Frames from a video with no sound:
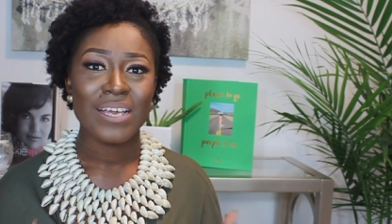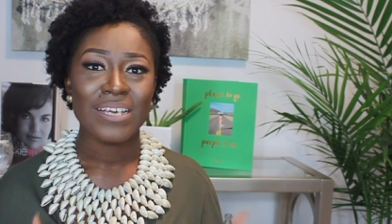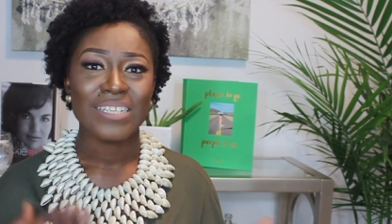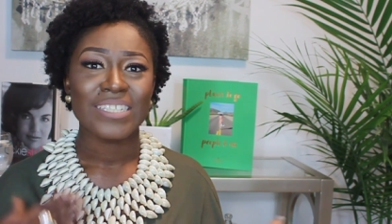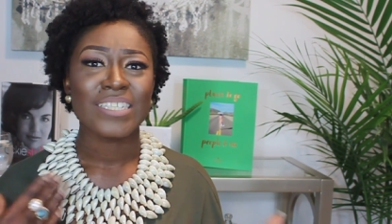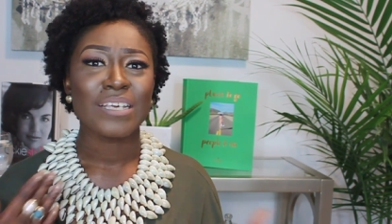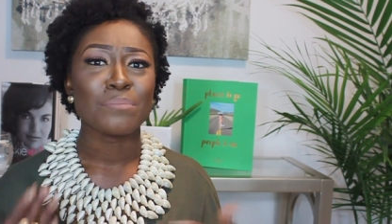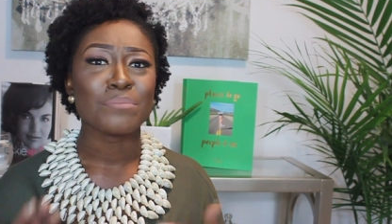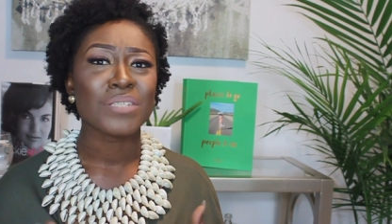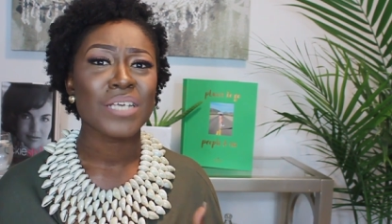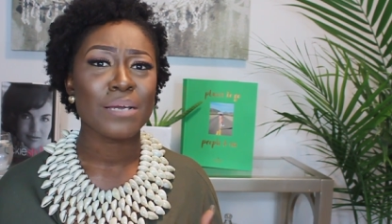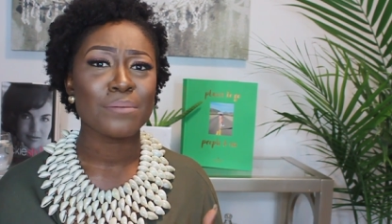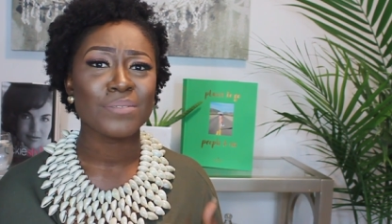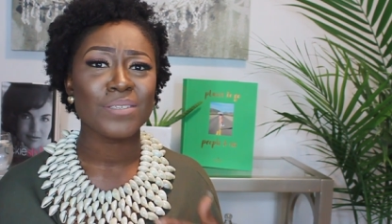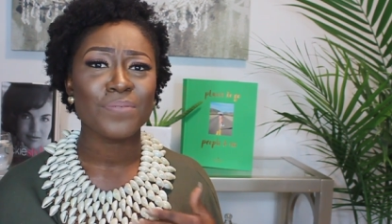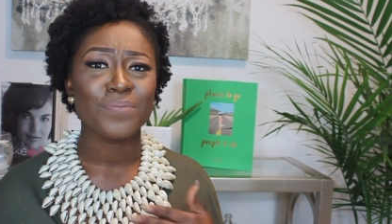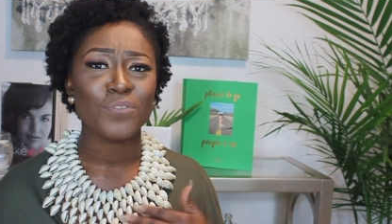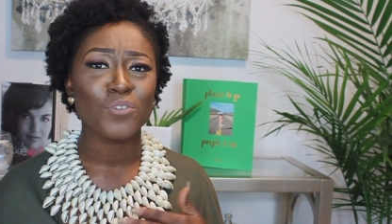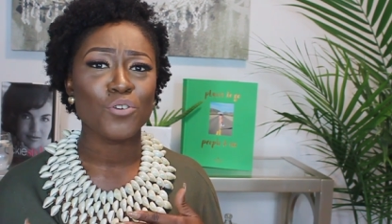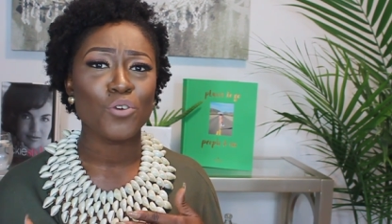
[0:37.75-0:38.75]
sometimes
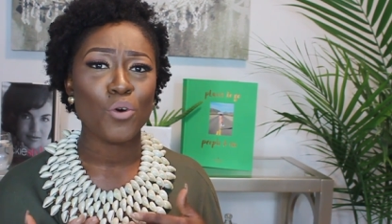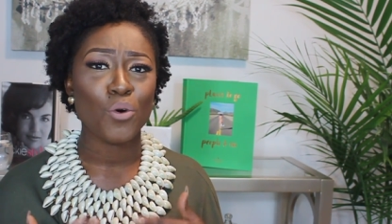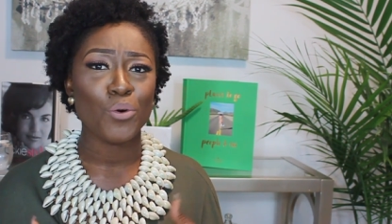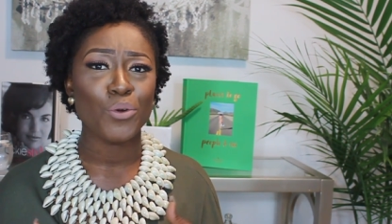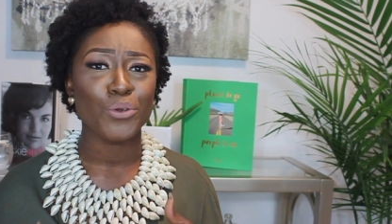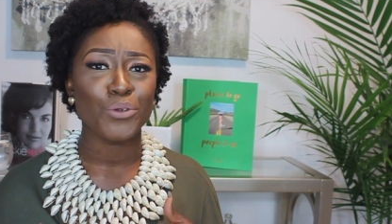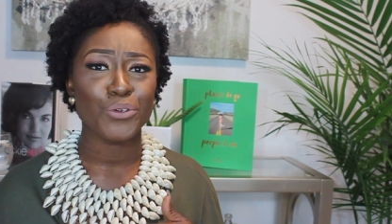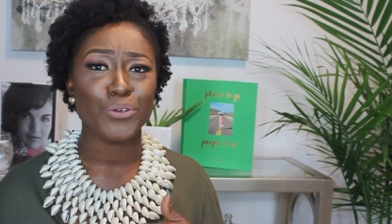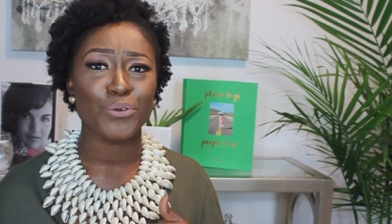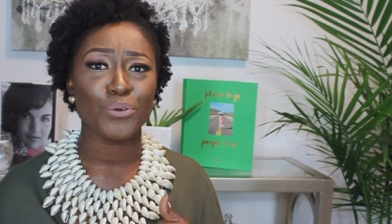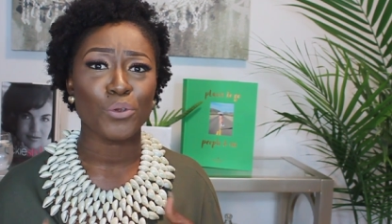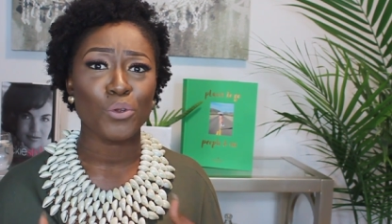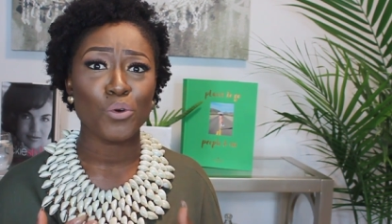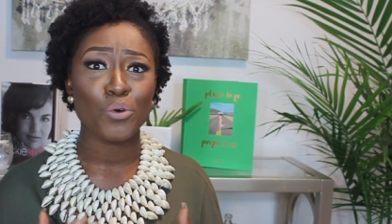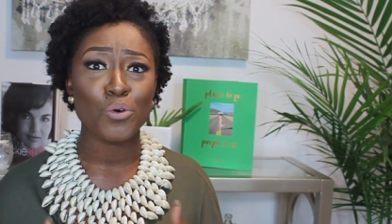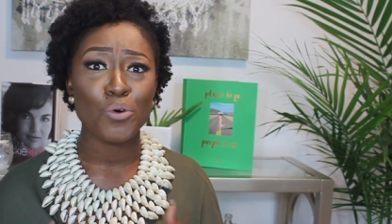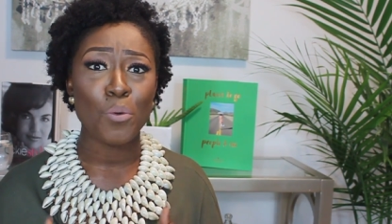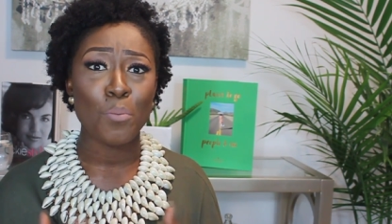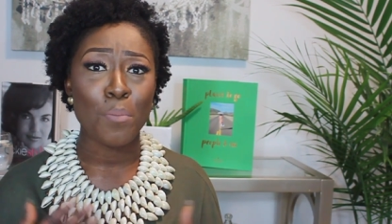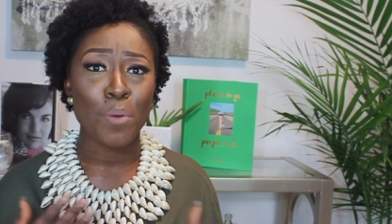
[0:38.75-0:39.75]
if you go to your
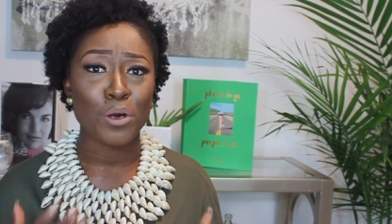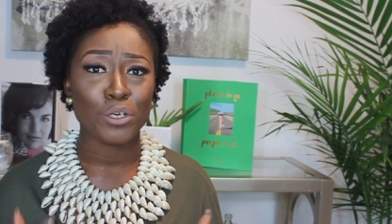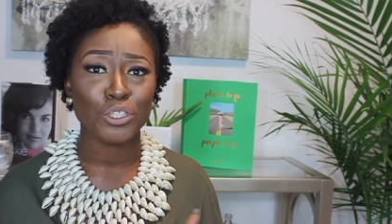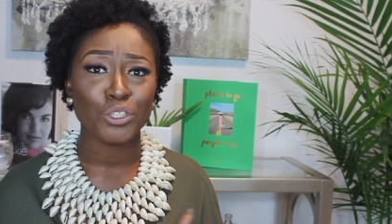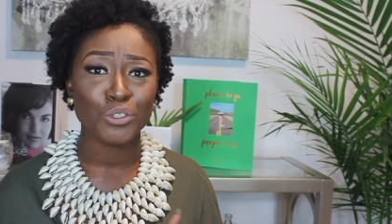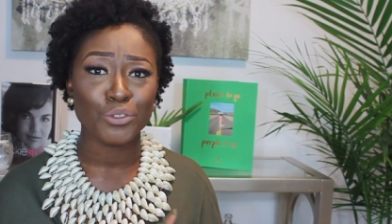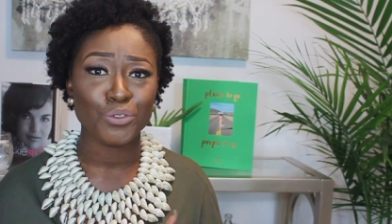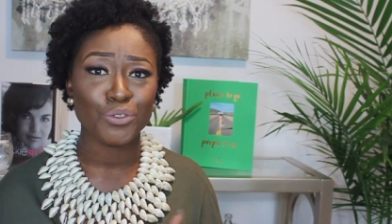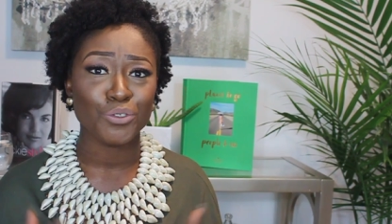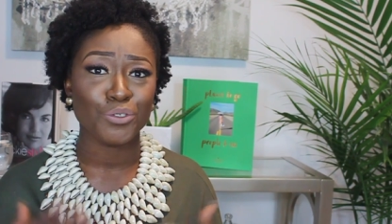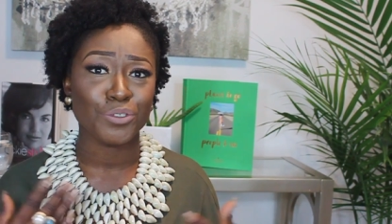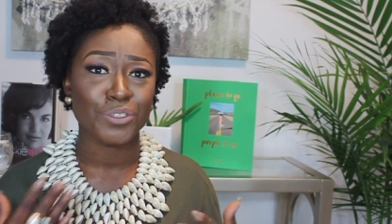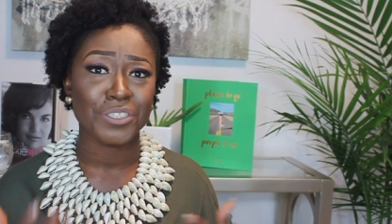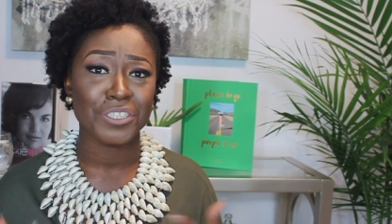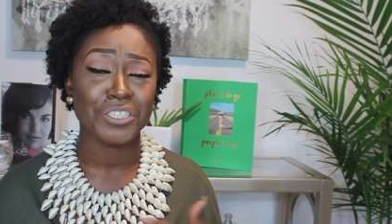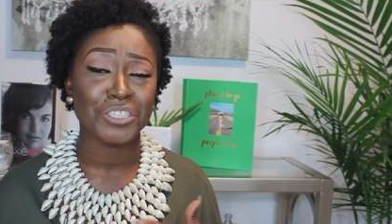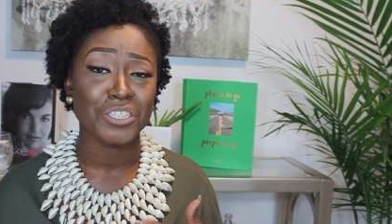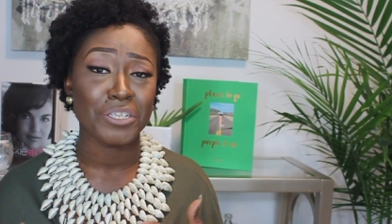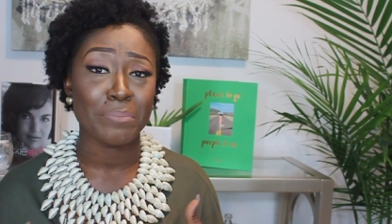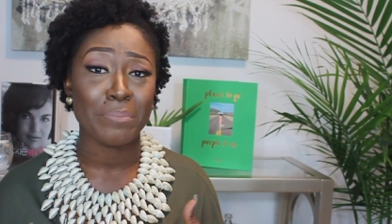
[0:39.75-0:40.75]
local Marshalls or
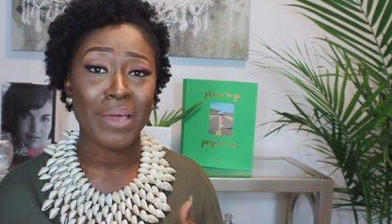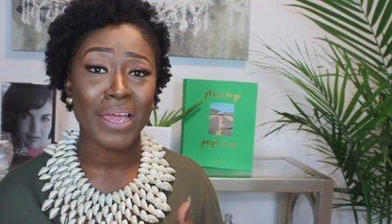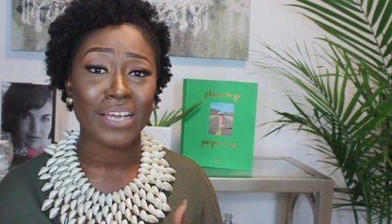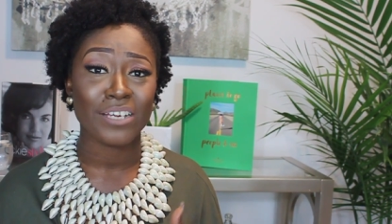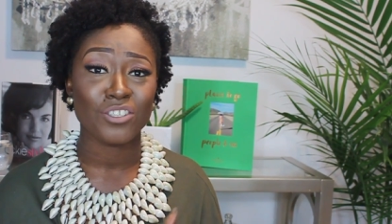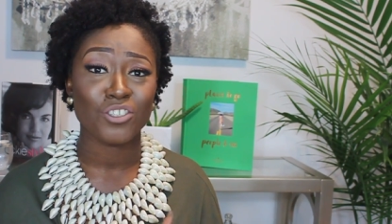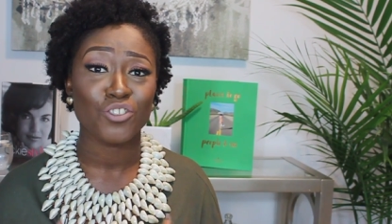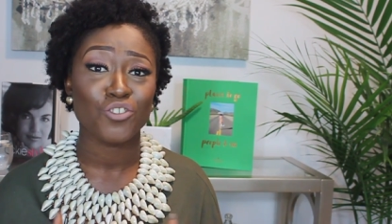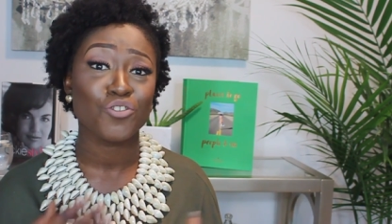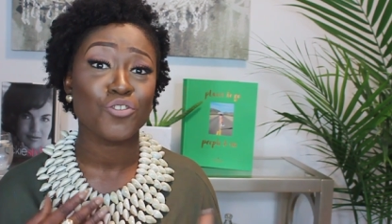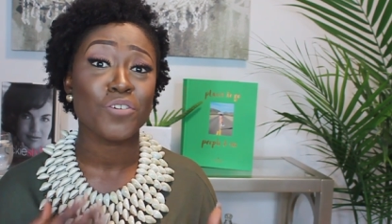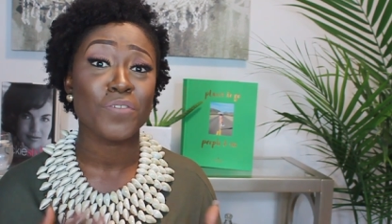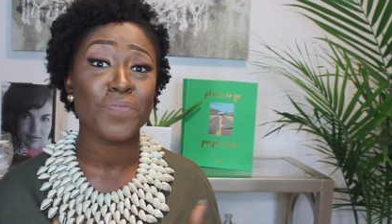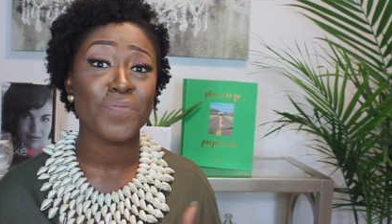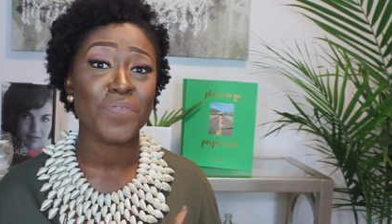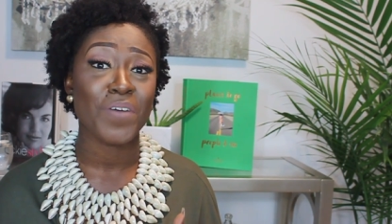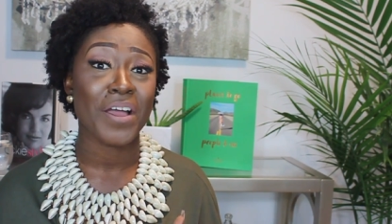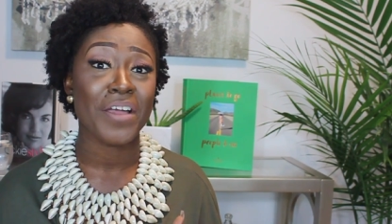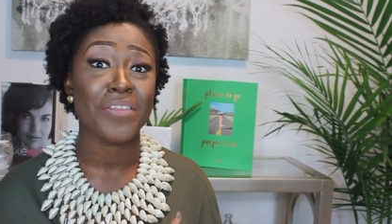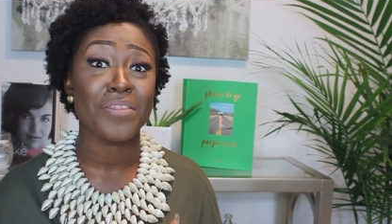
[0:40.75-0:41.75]
TJ Maxx you can
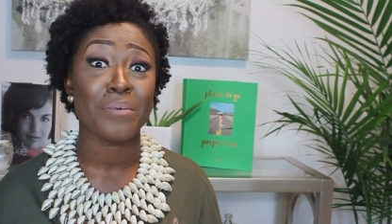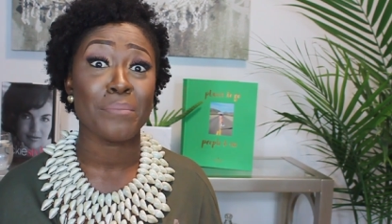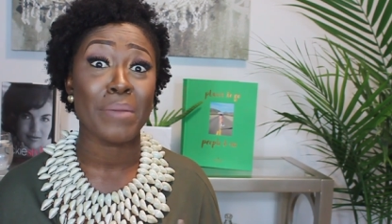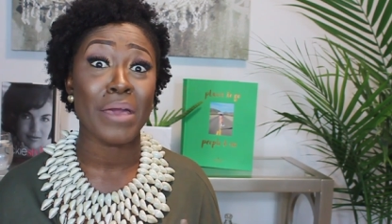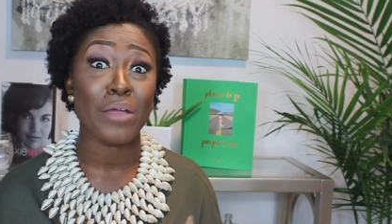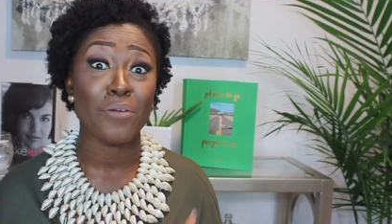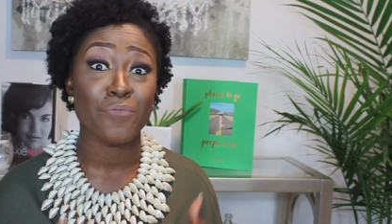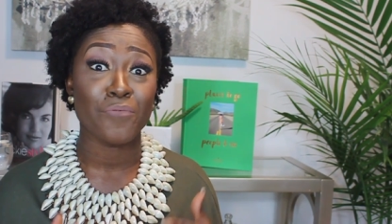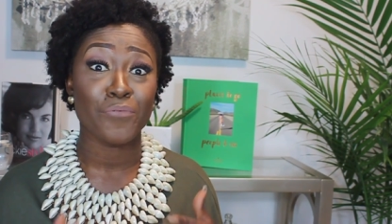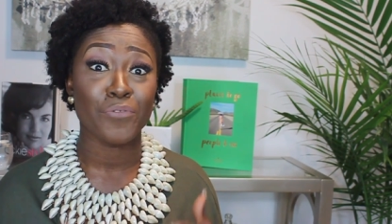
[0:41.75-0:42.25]
find them at